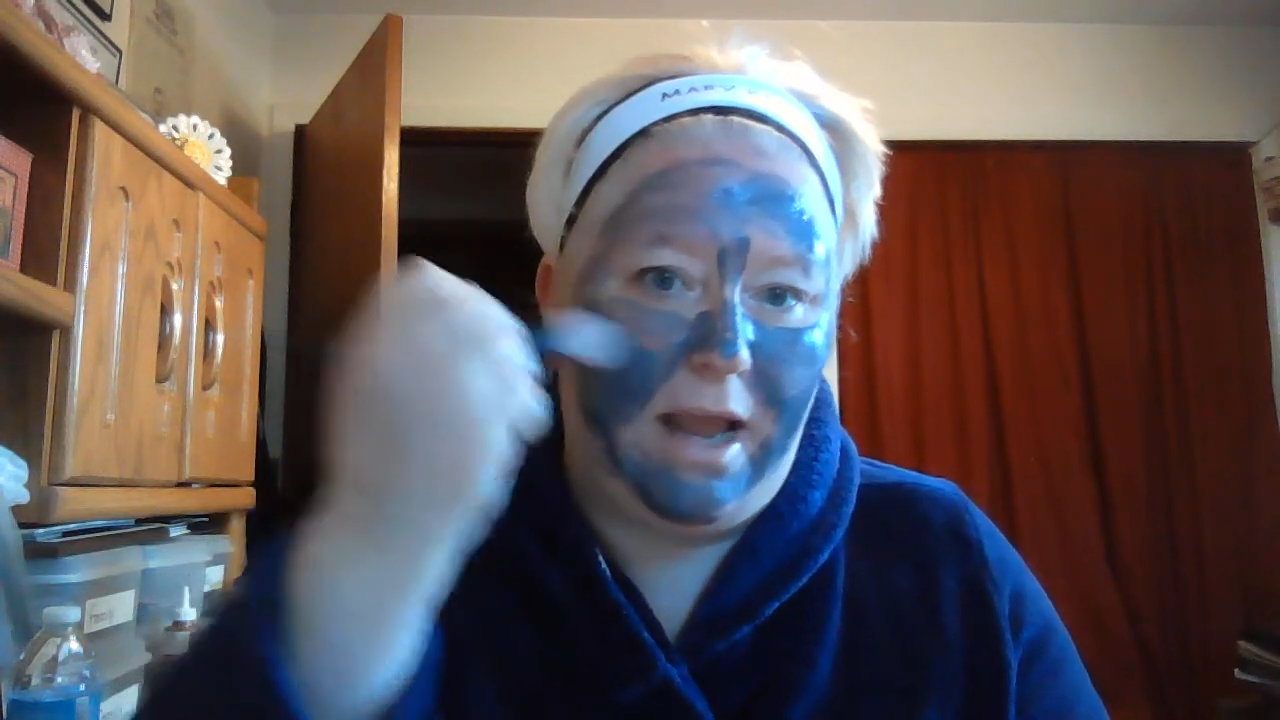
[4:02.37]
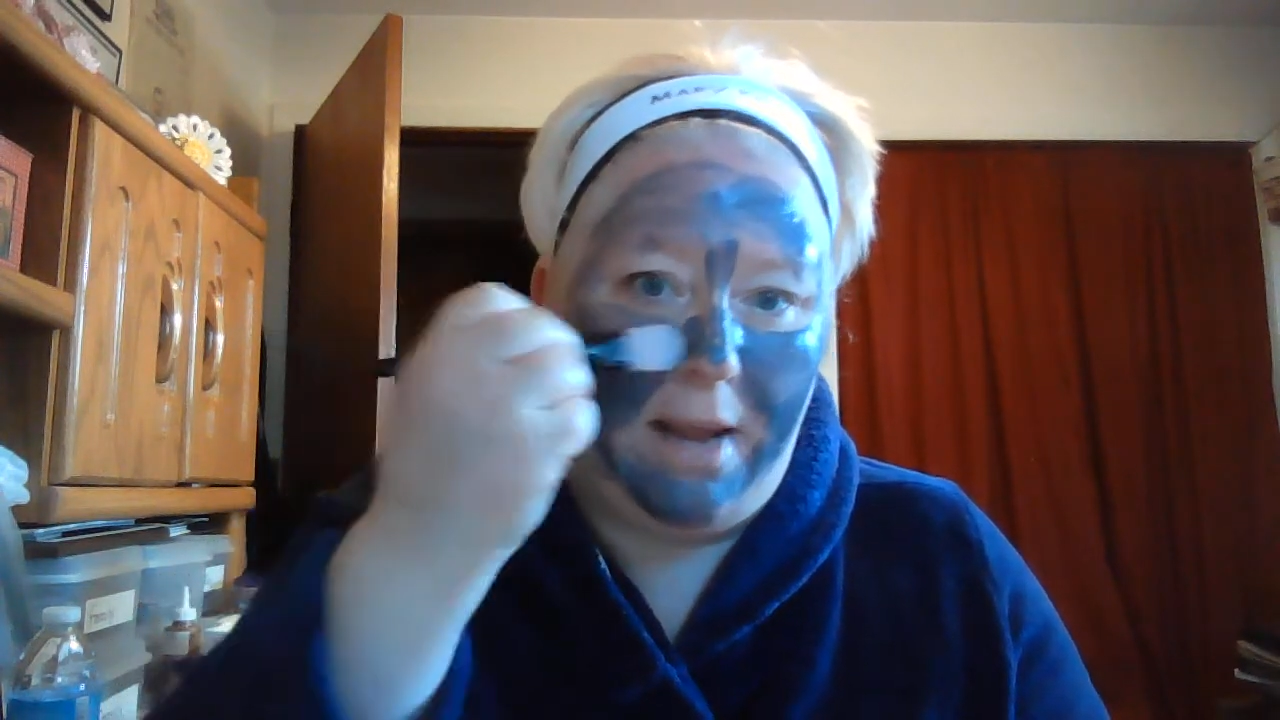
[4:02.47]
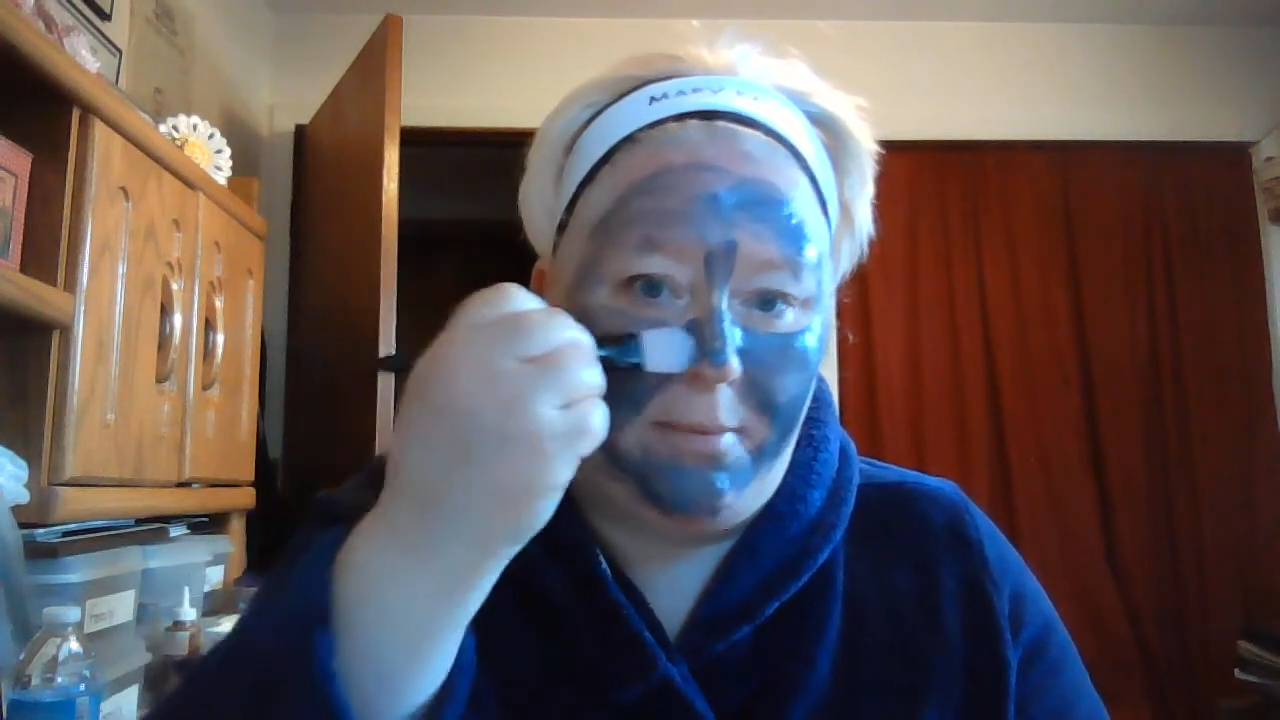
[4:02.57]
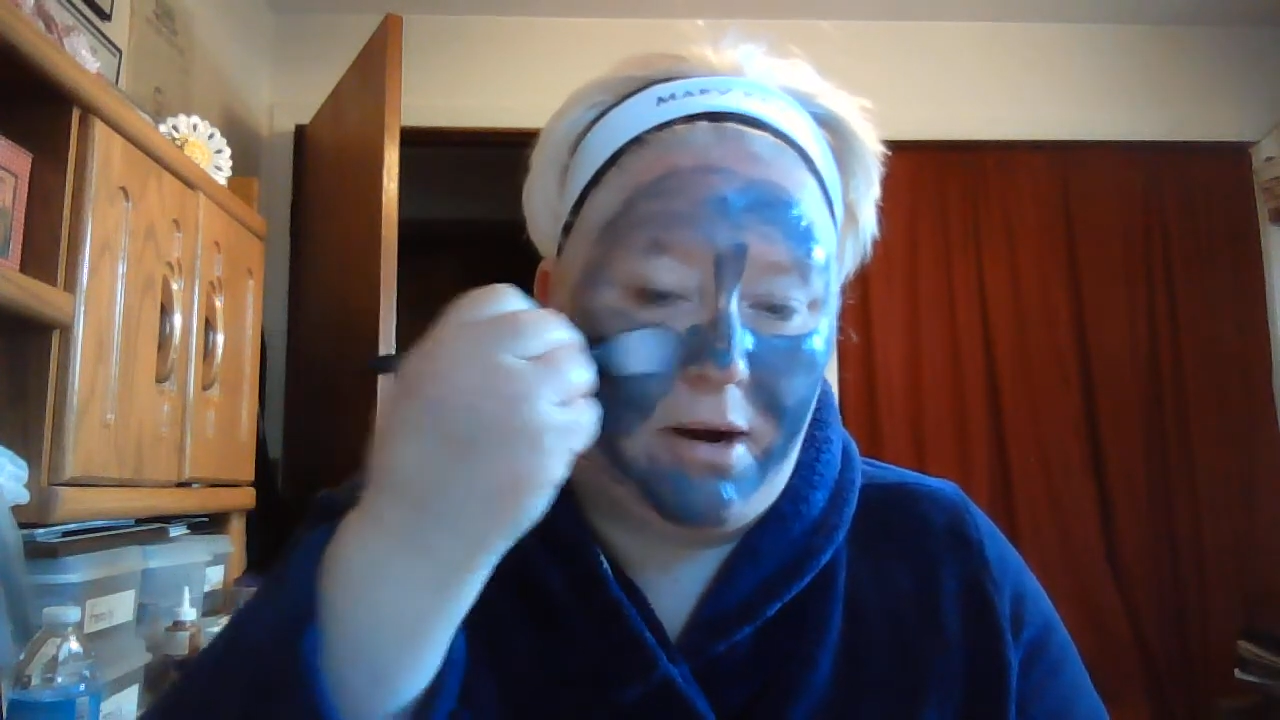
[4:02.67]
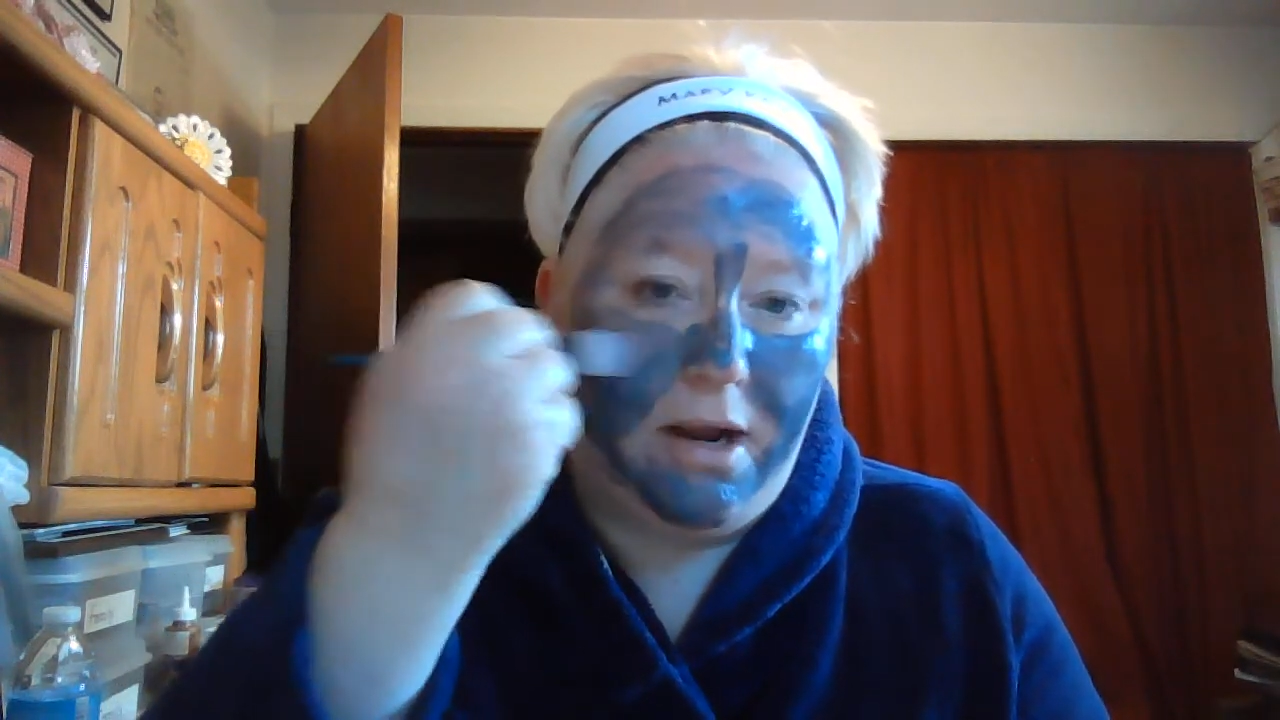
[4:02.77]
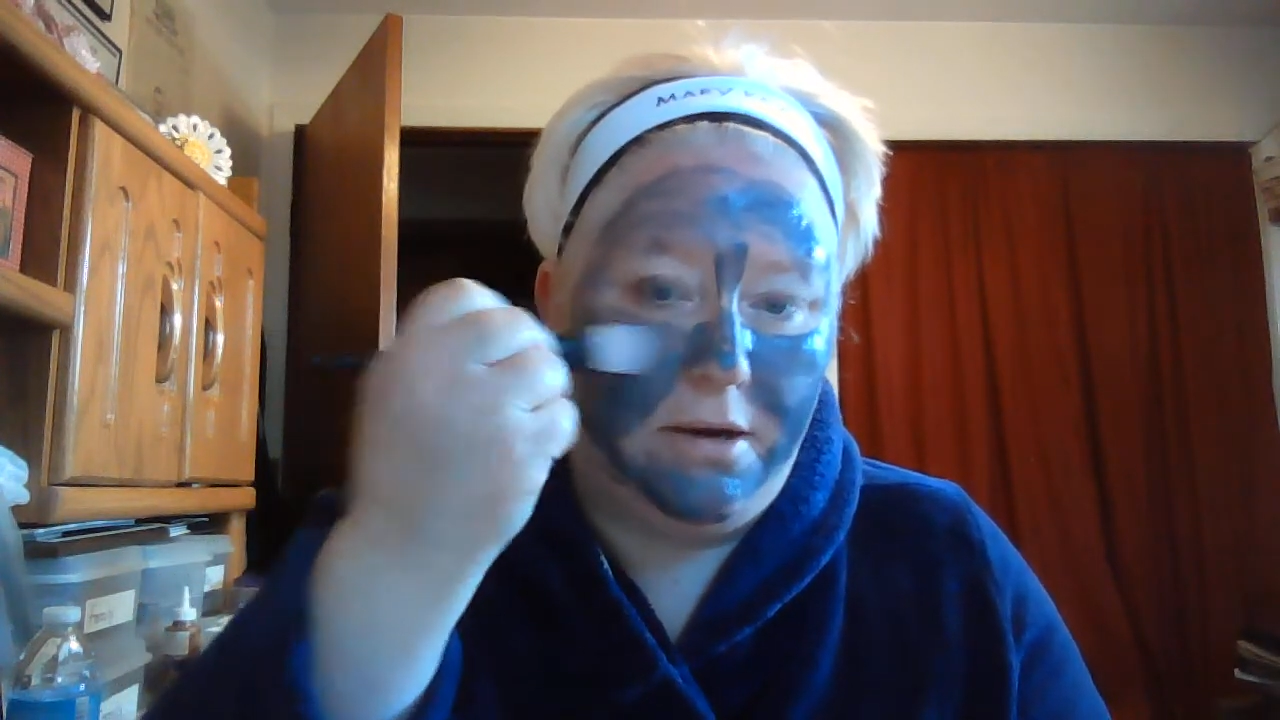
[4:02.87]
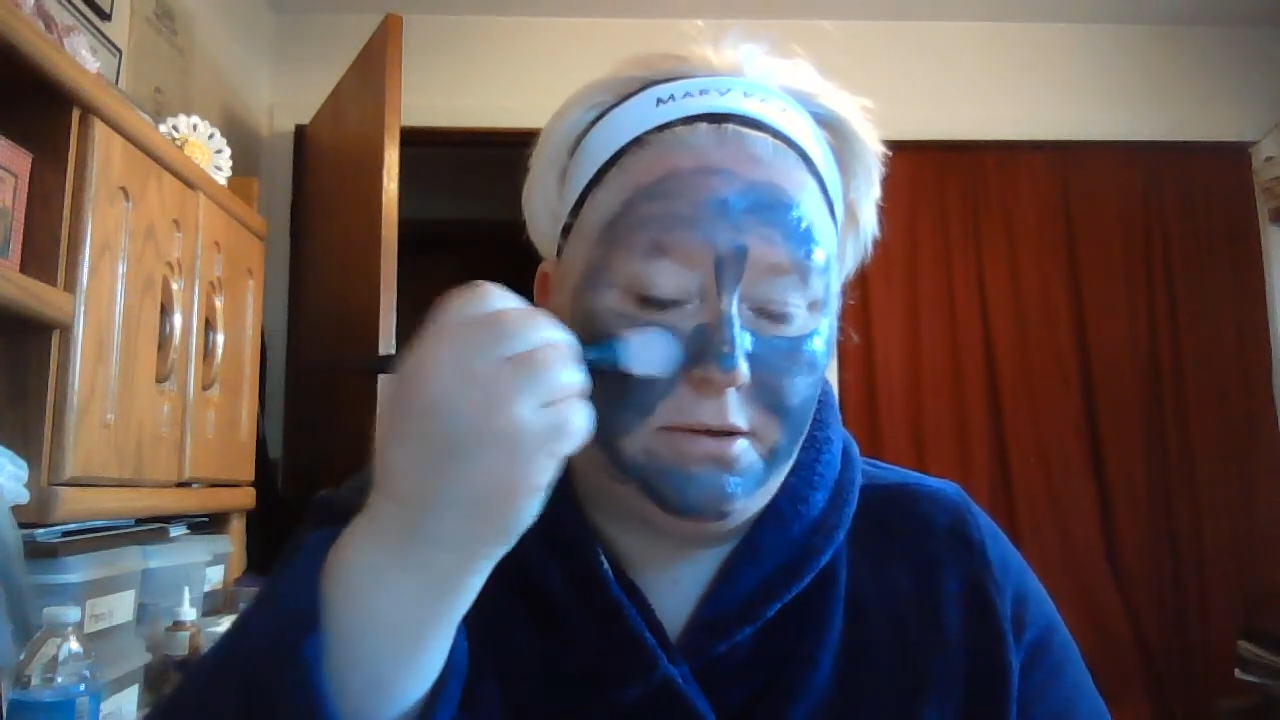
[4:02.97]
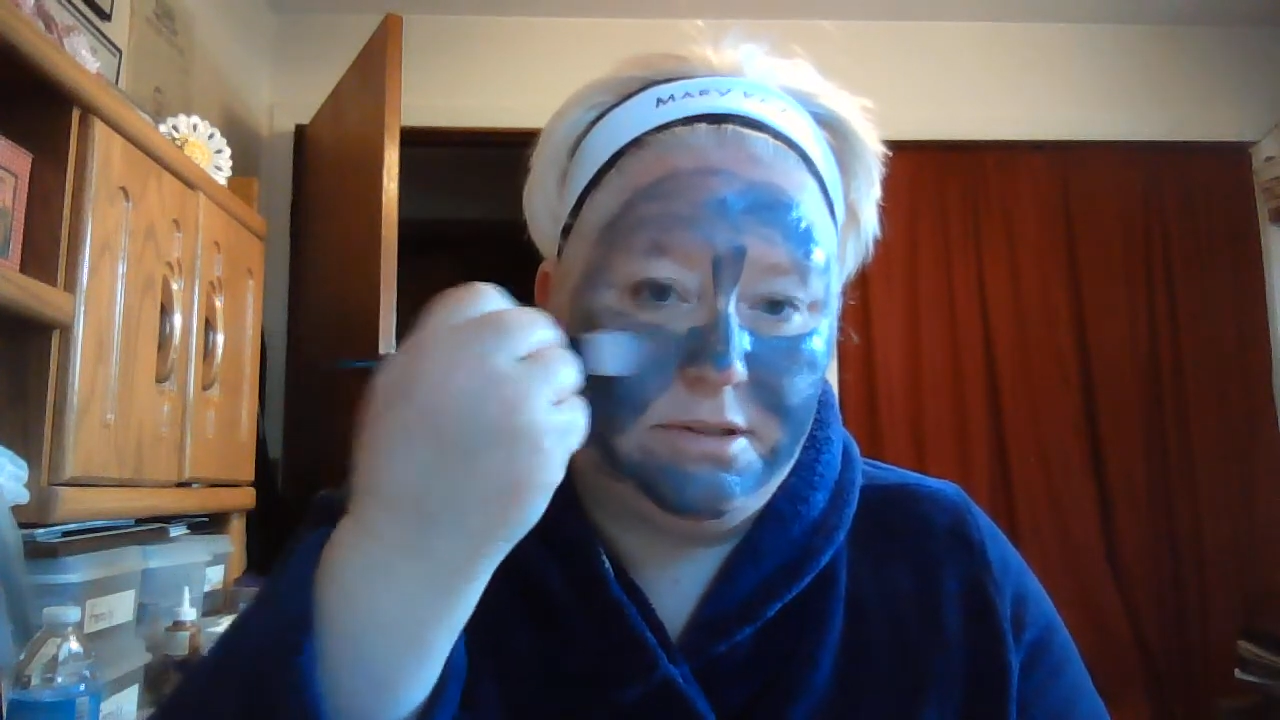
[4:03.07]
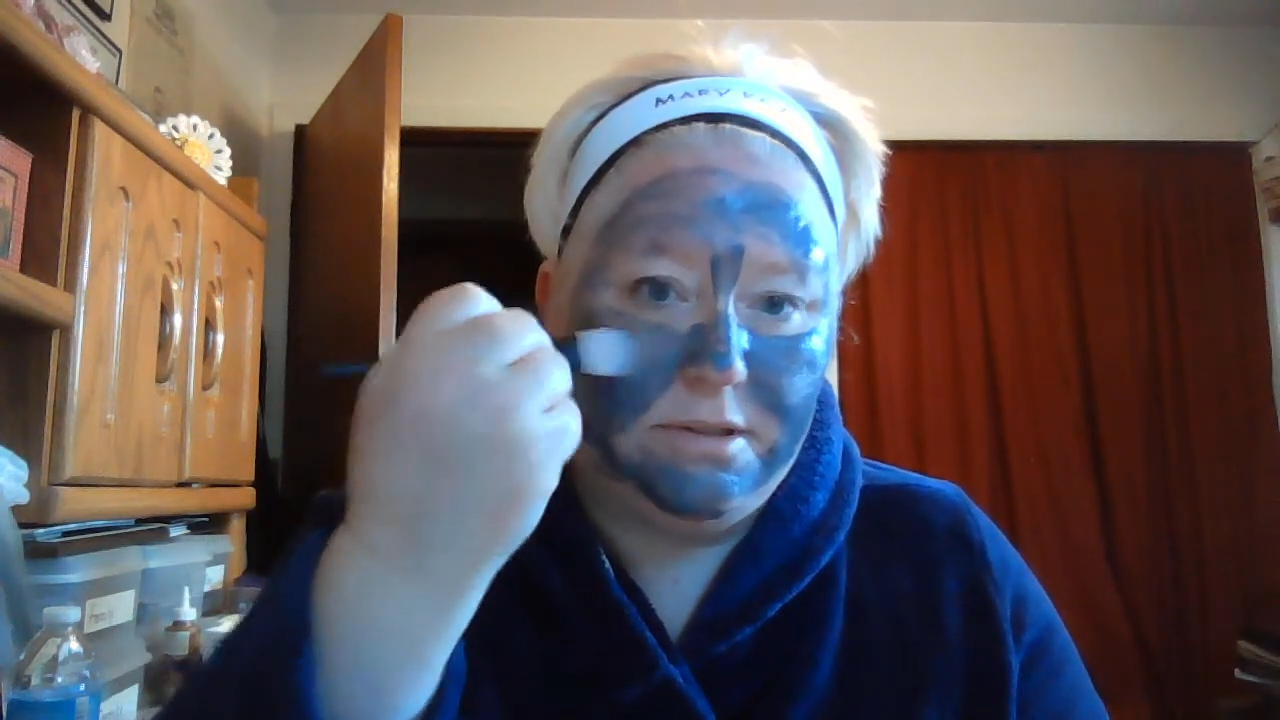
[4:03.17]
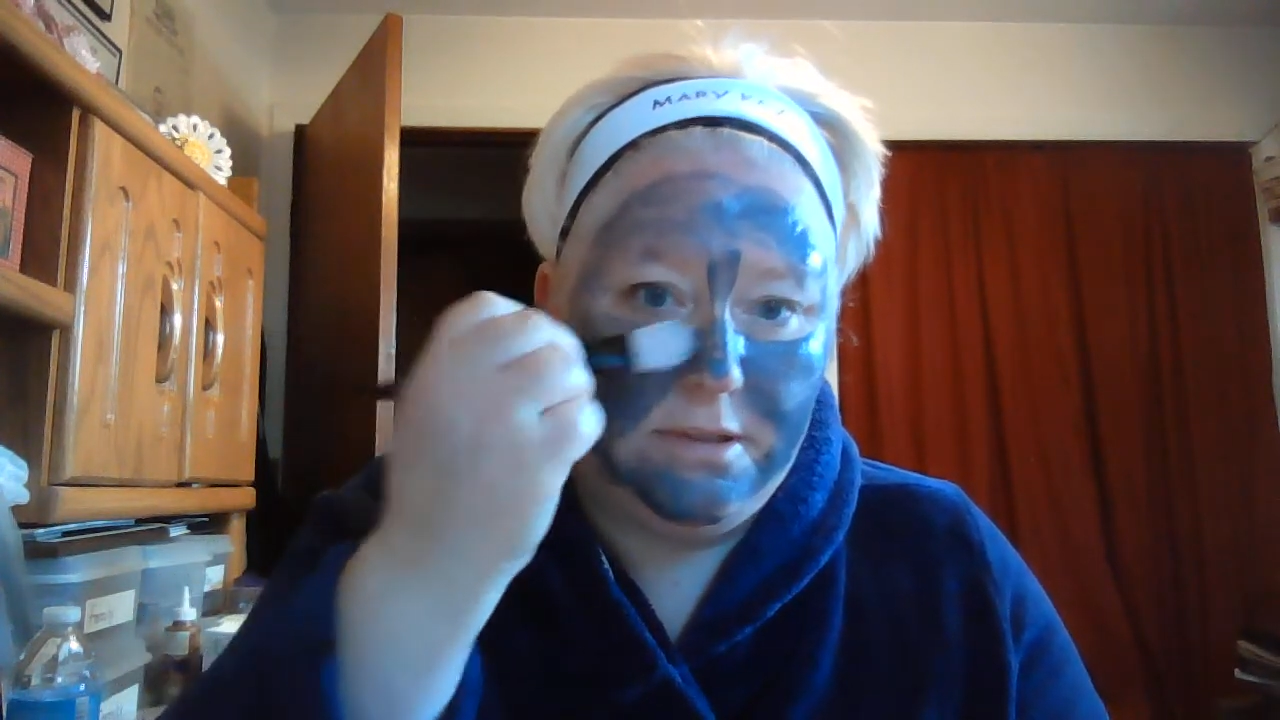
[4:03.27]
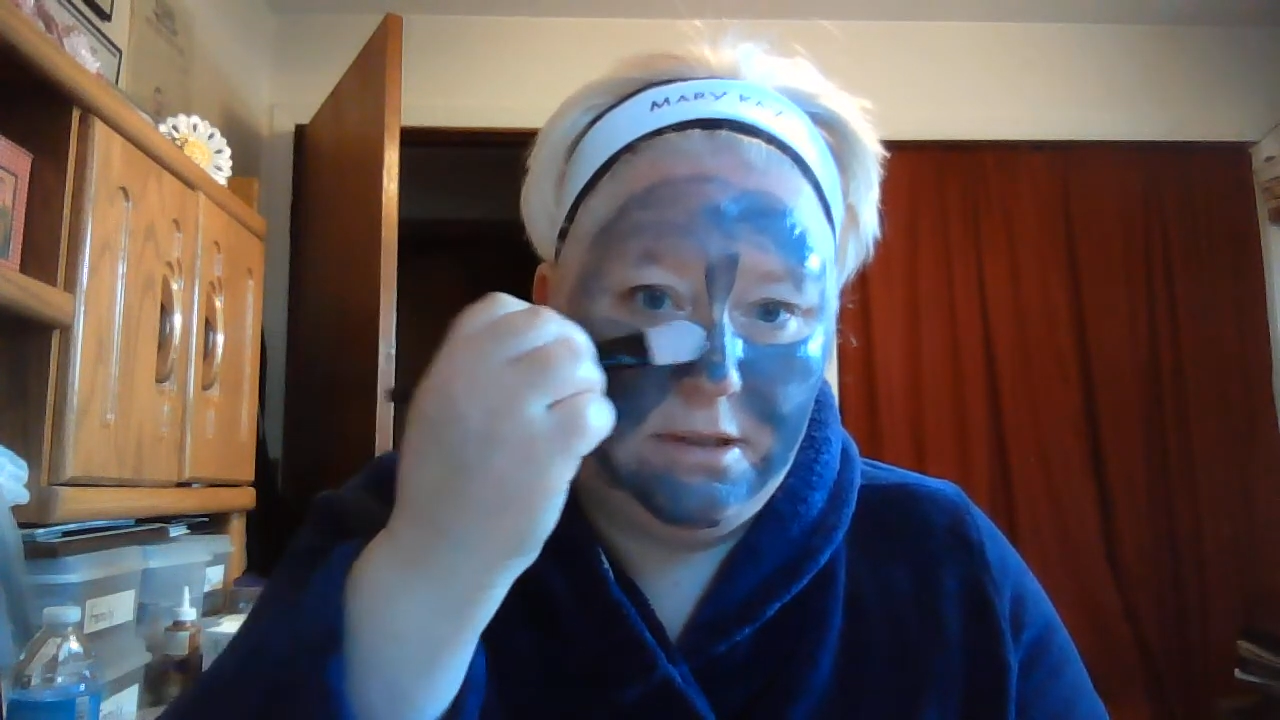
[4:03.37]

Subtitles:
eyebrows,